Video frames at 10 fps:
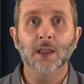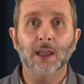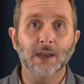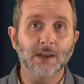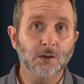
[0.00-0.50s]

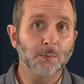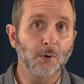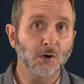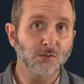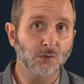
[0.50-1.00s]
and
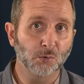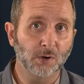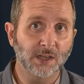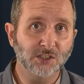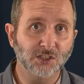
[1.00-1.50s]
interpersonal
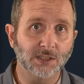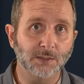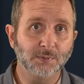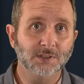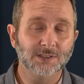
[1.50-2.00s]

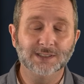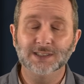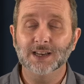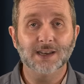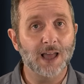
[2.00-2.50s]
relationships,
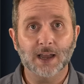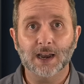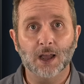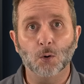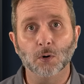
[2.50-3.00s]
not
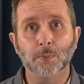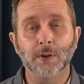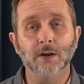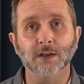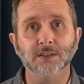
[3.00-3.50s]
outward
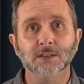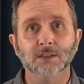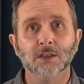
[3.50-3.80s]
appearance.